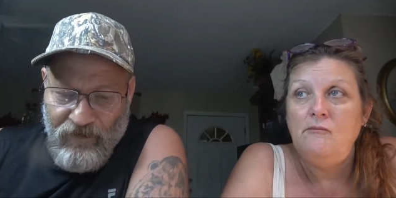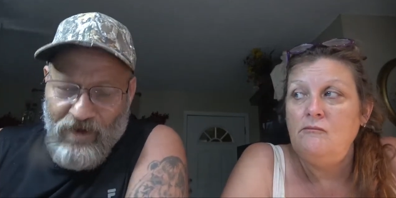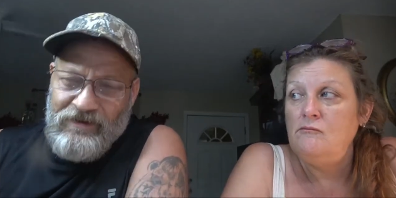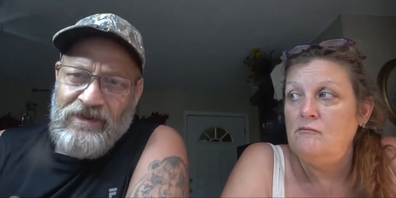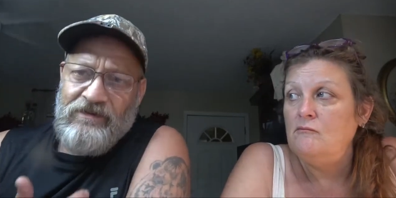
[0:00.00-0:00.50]

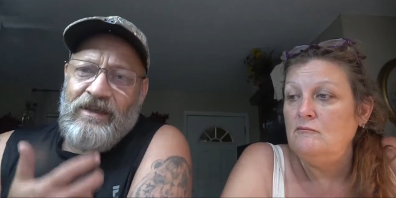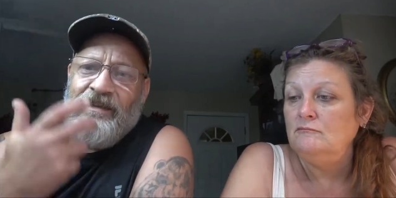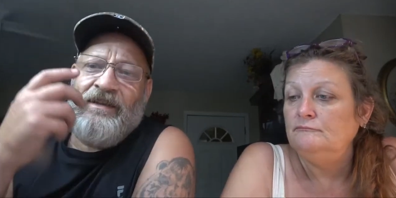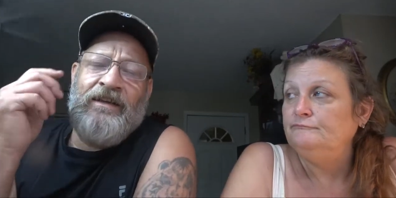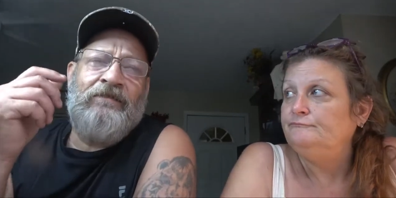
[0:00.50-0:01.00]
Speaker 1: I tell you,
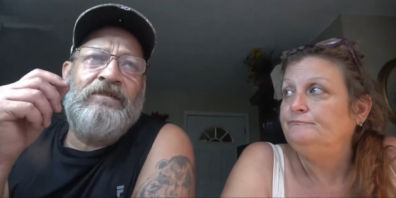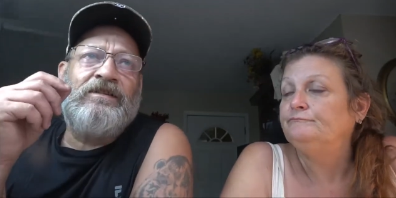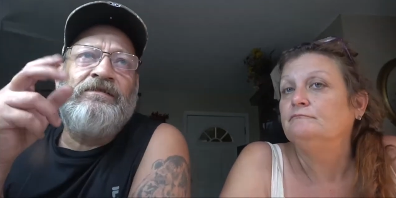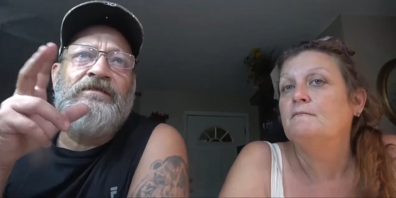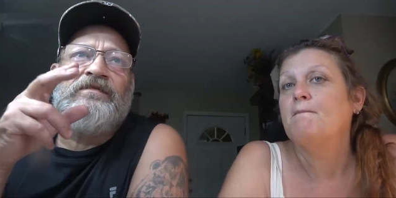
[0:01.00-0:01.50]
I give it a
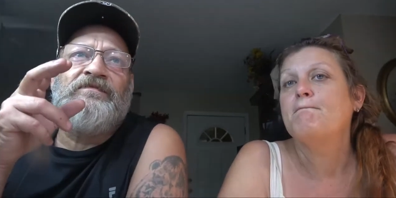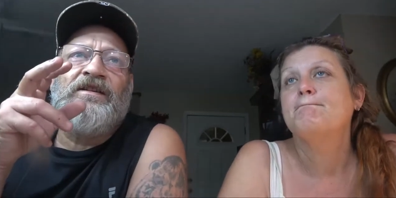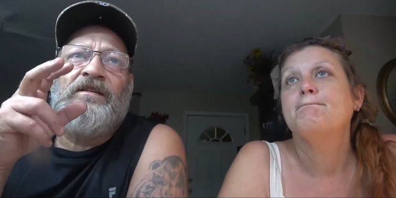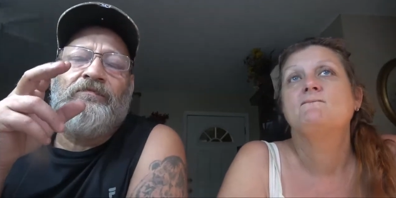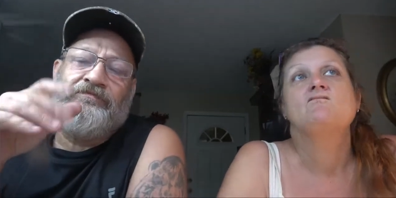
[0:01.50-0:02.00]
2 thumbs
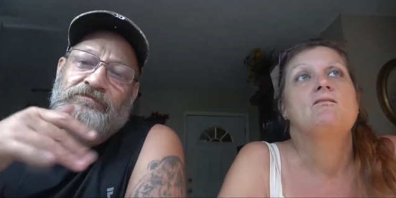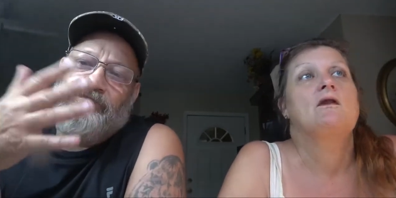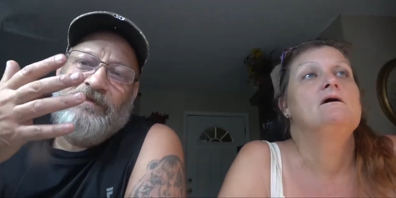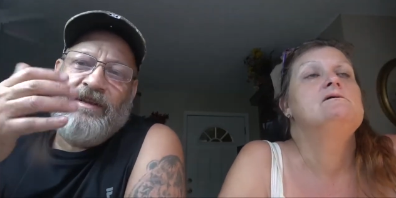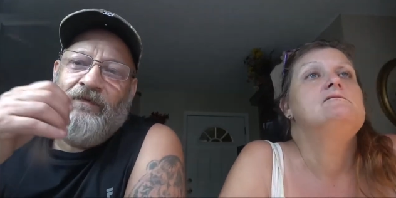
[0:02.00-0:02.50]
up.
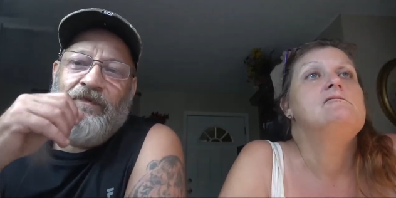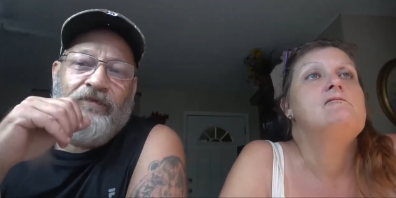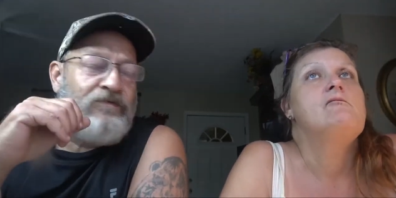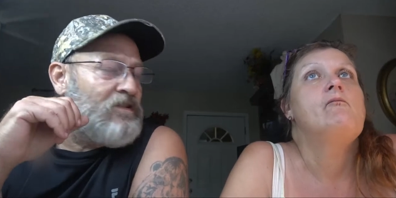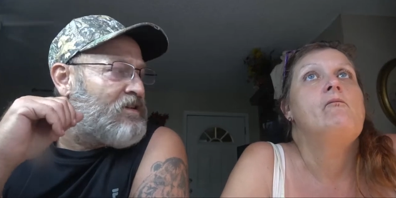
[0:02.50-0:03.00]
I give
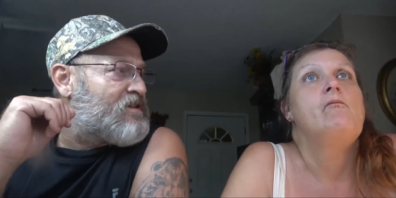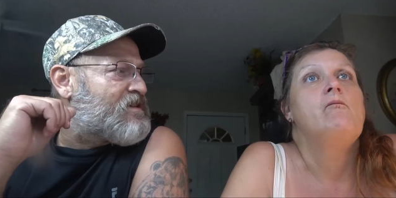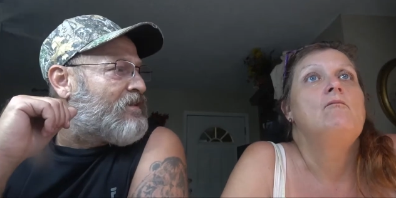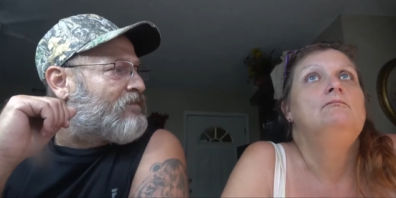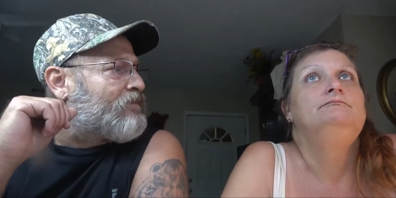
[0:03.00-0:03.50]
it a
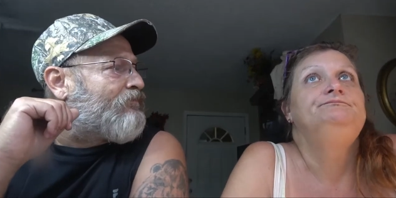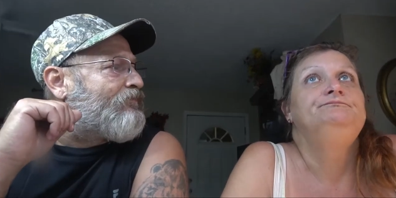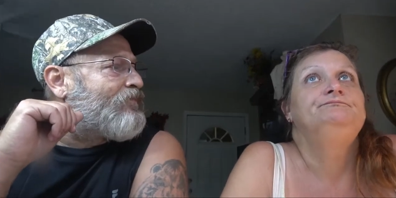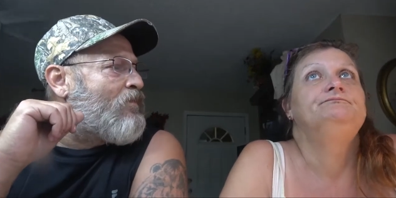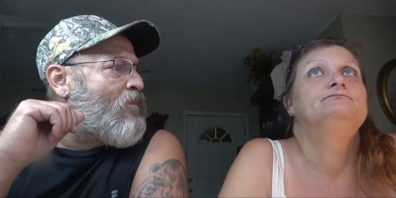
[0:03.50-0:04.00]
7,
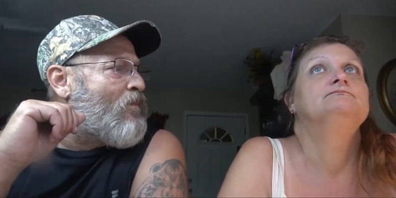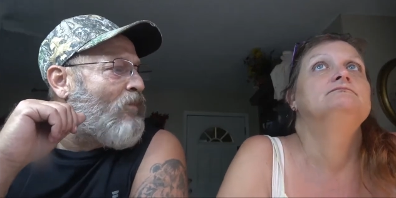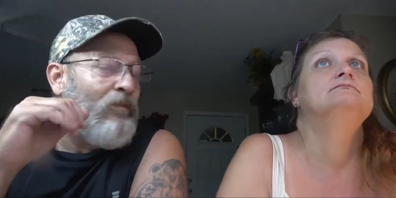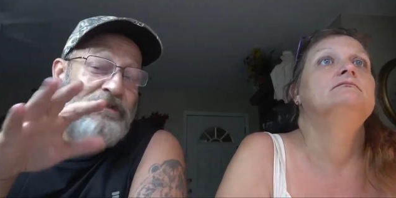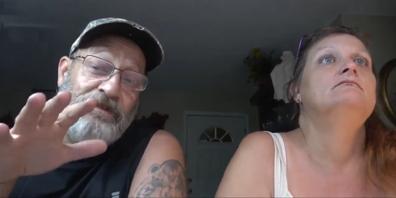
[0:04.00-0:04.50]

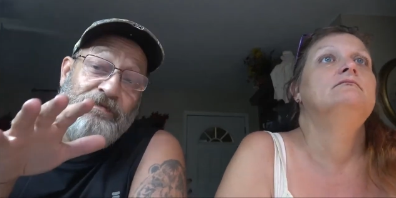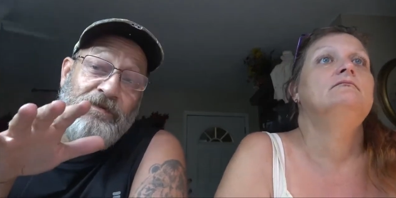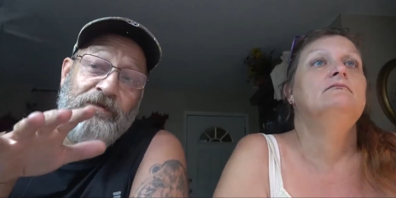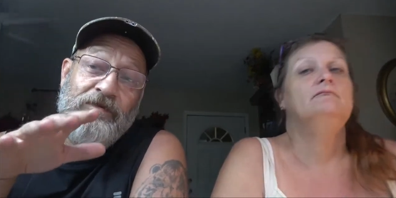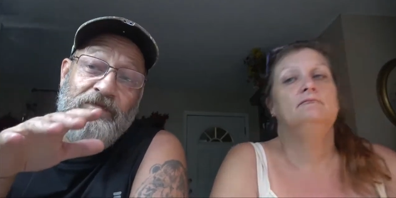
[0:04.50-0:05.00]
which is
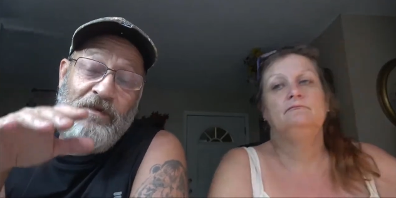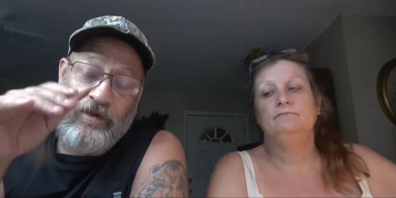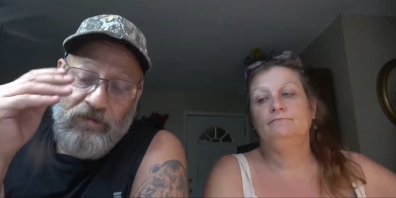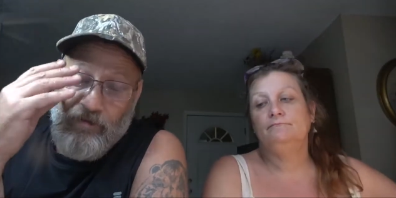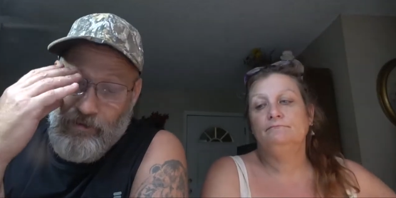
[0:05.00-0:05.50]
pretty
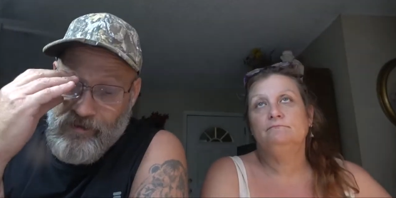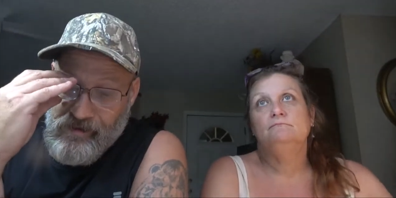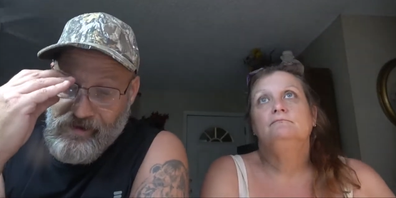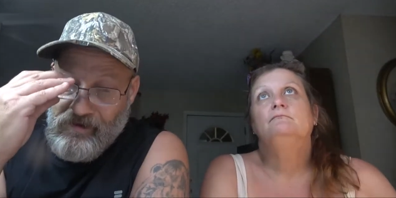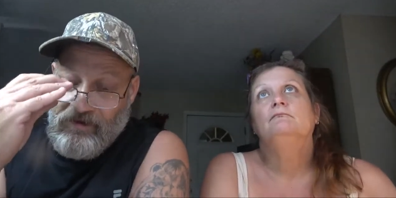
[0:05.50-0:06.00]
respectable,
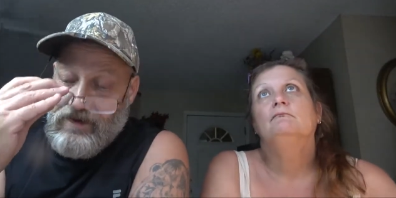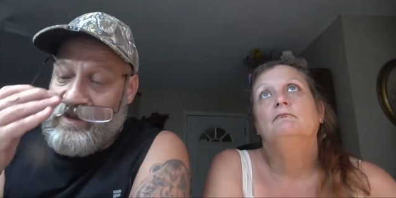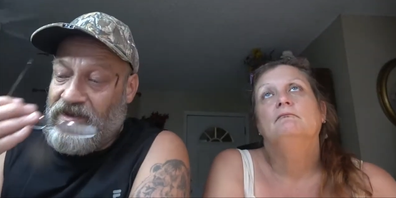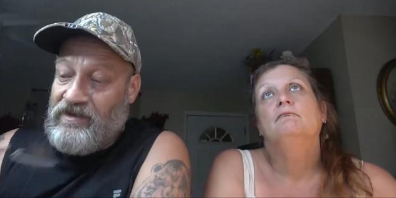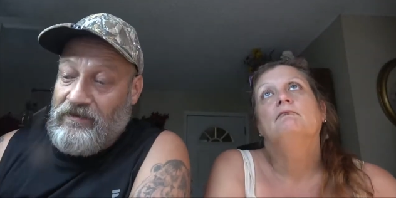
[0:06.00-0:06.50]

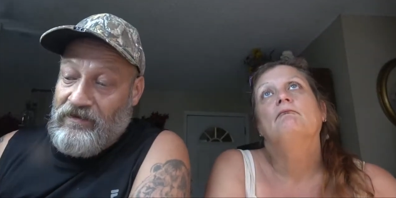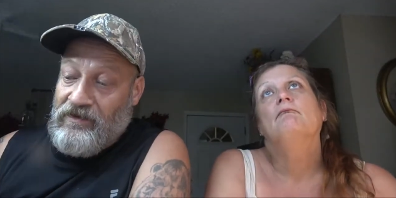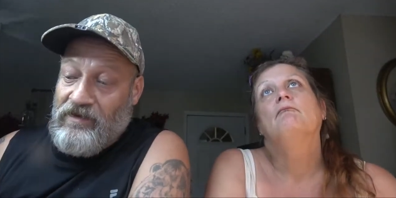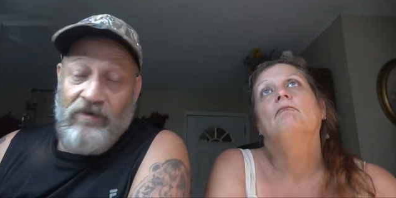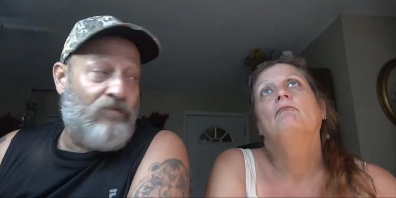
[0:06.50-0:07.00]
I think.
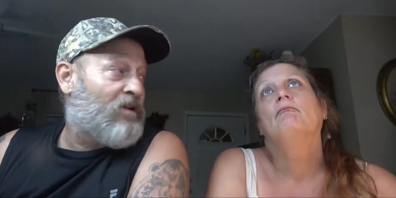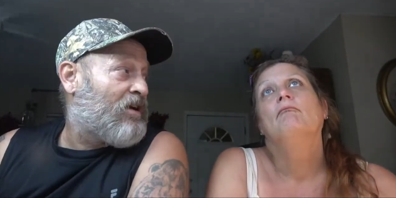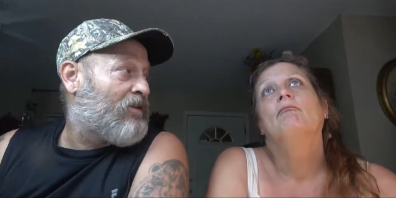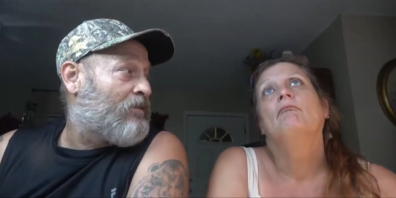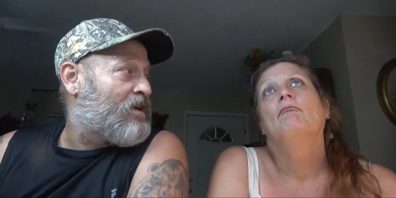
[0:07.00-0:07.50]
You know the way
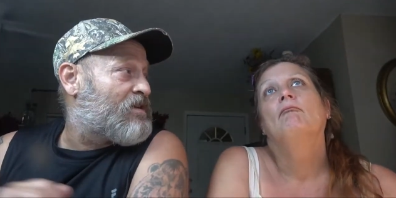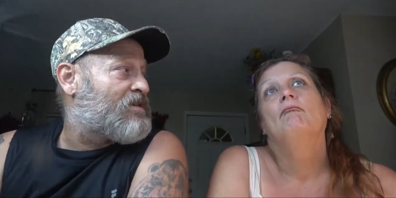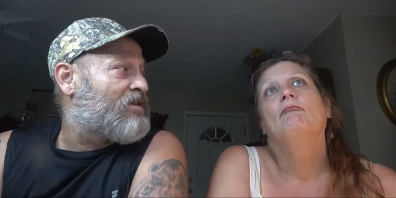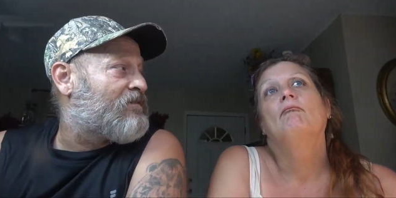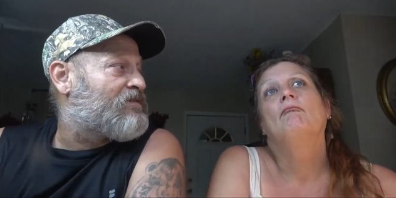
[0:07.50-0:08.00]
I grade
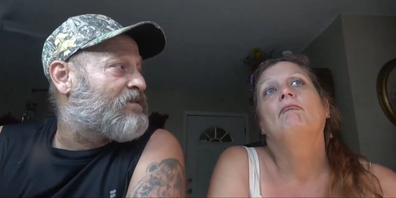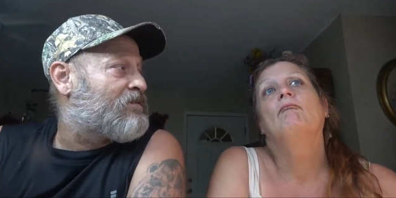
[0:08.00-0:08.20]
stuff, so.